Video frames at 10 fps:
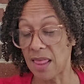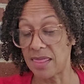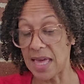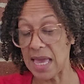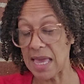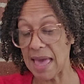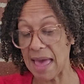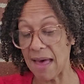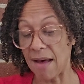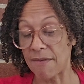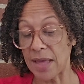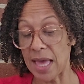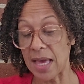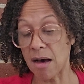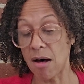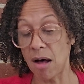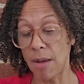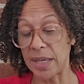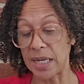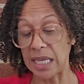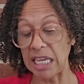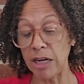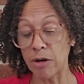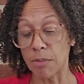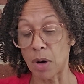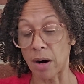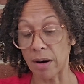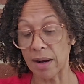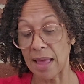they have a common earmark.